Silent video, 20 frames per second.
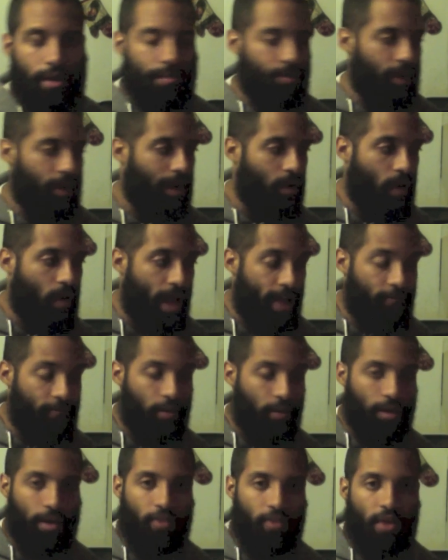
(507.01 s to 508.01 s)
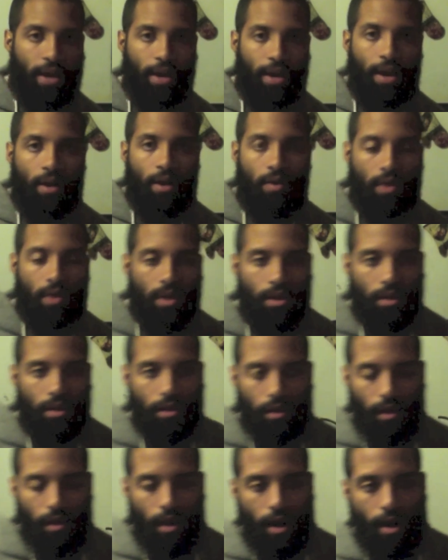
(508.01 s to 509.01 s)
but I don't have honey right now.
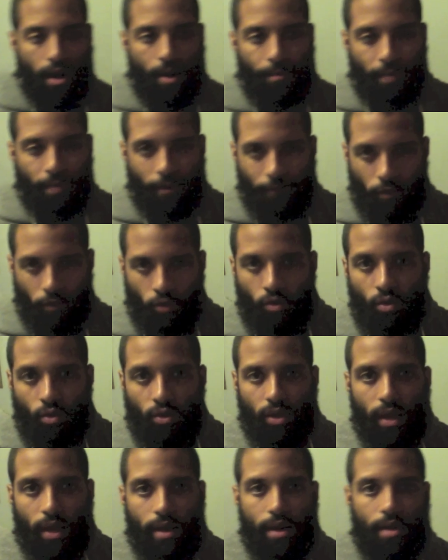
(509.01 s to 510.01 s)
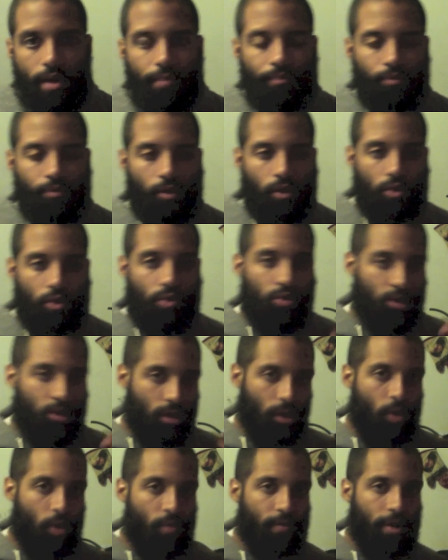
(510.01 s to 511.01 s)
Um, if you use honey, use
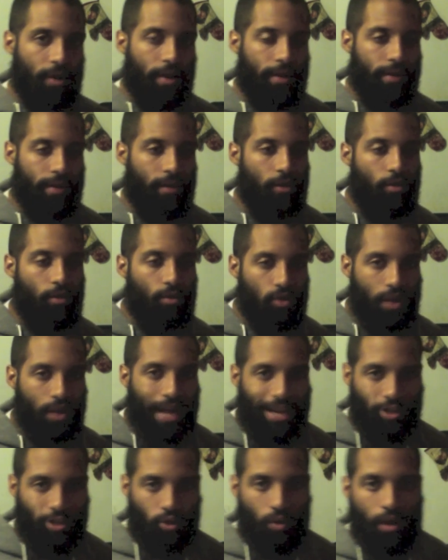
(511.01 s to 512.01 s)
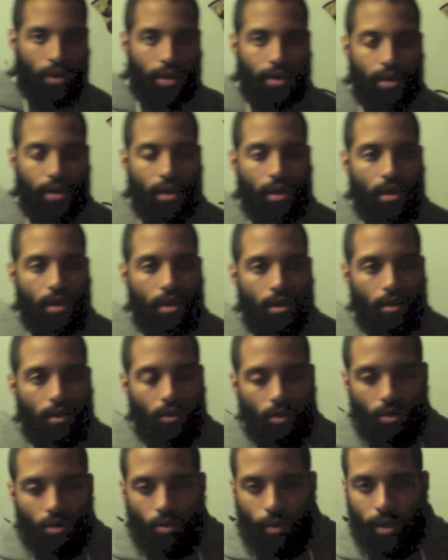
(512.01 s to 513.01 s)
clover honey, use natural honey.
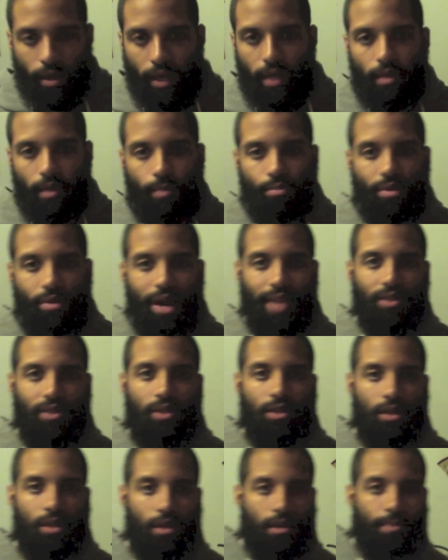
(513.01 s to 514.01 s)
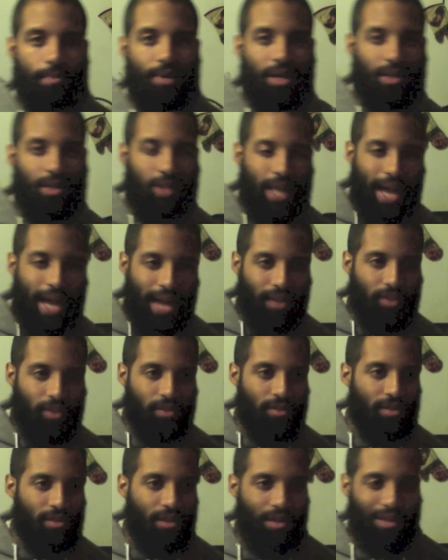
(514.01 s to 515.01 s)
You don't want to get the processed honey because it has,
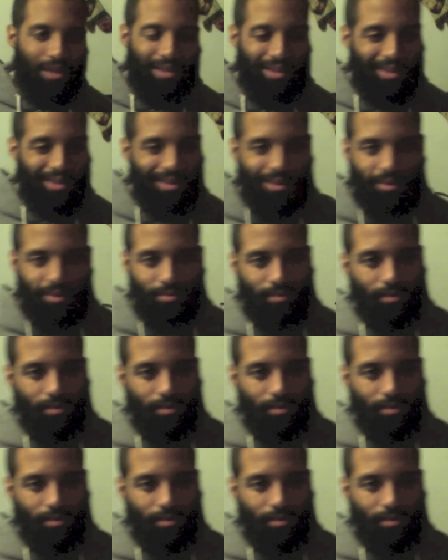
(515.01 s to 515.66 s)
you know,